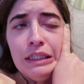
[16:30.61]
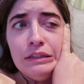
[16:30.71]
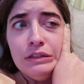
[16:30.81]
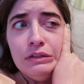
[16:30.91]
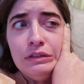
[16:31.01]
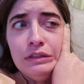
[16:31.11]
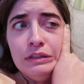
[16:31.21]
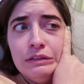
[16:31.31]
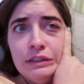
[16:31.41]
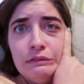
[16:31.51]
I showed you
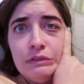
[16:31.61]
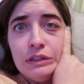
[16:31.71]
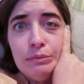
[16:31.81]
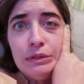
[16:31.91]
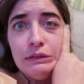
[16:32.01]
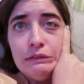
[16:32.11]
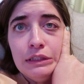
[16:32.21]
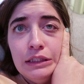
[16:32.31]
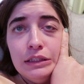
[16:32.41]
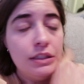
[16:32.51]
the green fabric,
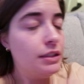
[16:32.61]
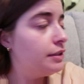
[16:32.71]
right?